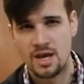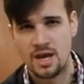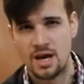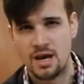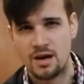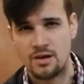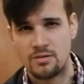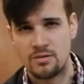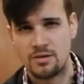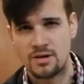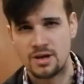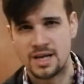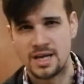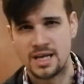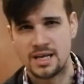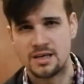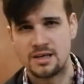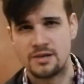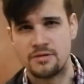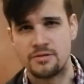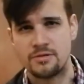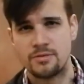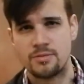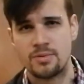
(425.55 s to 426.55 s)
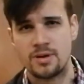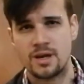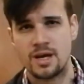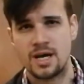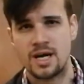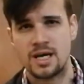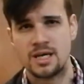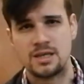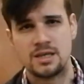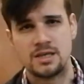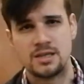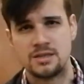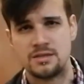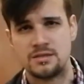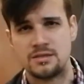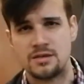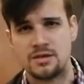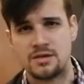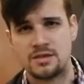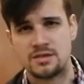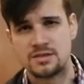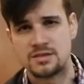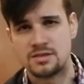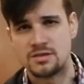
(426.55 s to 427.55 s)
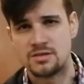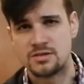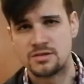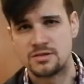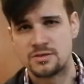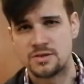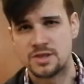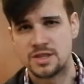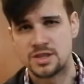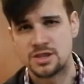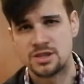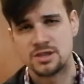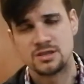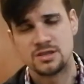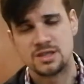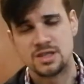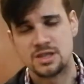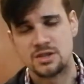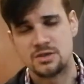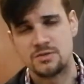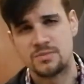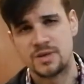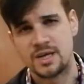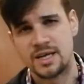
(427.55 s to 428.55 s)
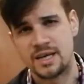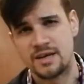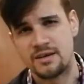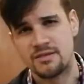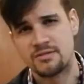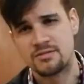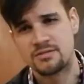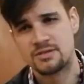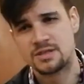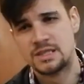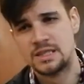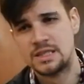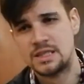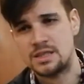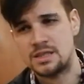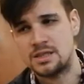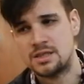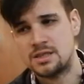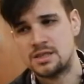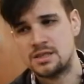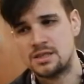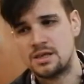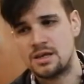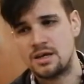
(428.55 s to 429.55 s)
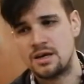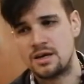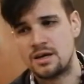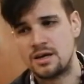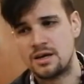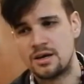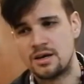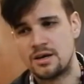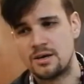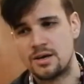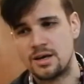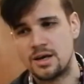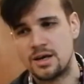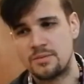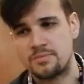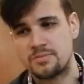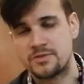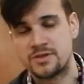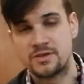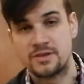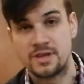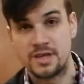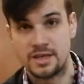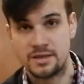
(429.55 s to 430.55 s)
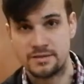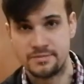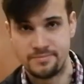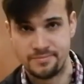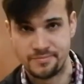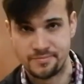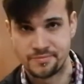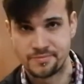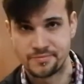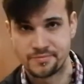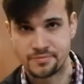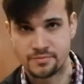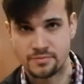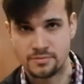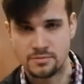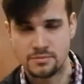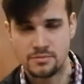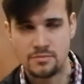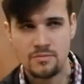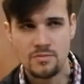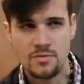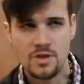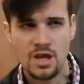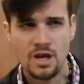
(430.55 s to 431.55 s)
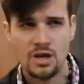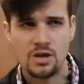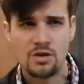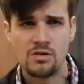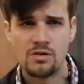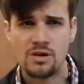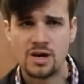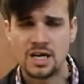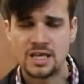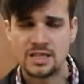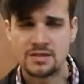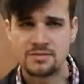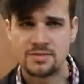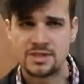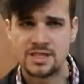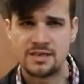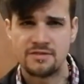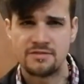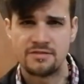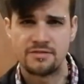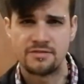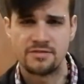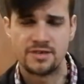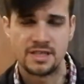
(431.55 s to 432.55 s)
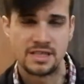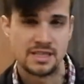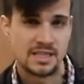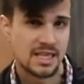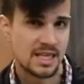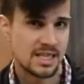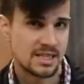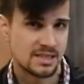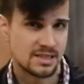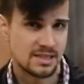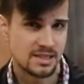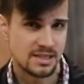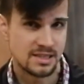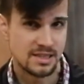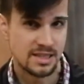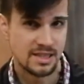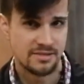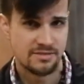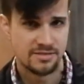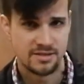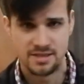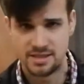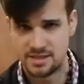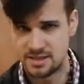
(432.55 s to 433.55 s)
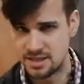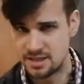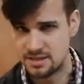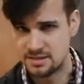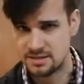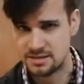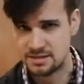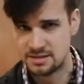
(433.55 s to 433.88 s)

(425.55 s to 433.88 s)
I will gladly reply and answer those questions that you might have. Up till then, you guys must have a fantastic day further.